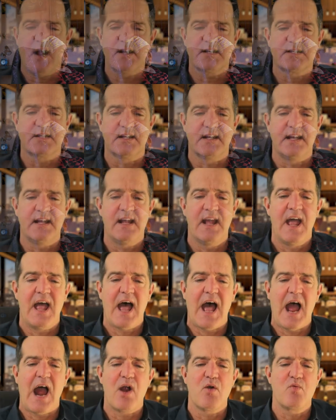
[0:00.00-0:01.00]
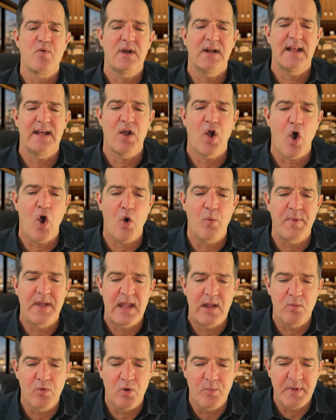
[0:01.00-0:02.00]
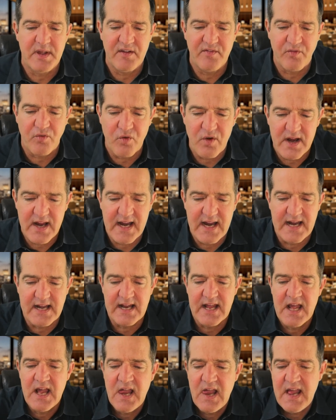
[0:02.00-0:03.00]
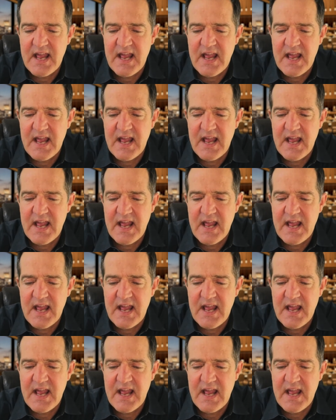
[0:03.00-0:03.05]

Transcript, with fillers: "Honestly, I really hope he will be freed.